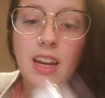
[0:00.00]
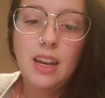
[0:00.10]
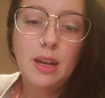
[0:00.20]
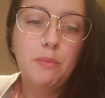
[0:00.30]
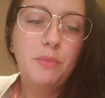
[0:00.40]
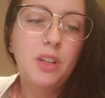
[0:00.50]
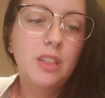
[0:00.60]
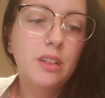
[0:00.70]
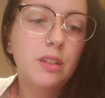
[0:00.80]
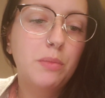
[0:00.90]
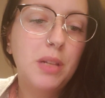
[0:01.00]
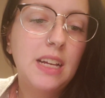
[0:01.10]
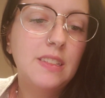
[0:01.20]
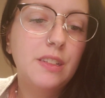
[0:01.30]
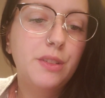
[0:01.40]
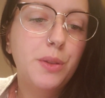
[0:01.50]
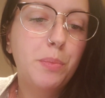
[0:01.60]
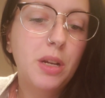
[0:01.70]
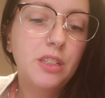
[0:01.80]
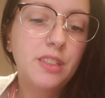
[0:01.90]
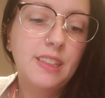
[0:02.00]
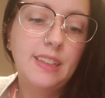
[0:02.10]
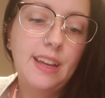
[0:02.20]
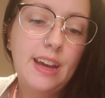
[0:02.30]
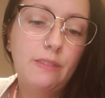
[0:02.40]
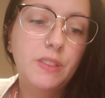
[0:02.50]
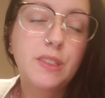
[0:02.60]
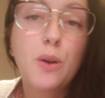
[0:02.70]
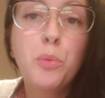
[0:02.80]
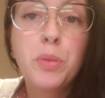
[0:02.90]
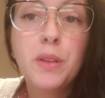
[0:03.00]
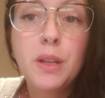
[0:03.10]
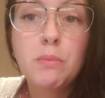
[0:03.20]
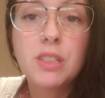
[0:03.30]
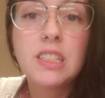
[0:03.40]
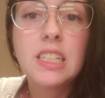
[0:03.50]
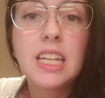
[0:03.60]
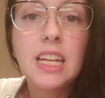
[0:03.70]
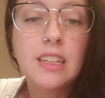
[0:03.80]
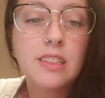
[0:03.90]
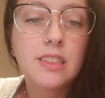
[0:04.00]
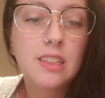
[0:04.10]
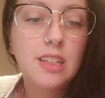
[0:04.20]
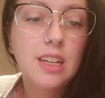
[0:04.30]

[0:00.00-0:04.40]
They're little plastic toothbrushes and they have scope in them just in case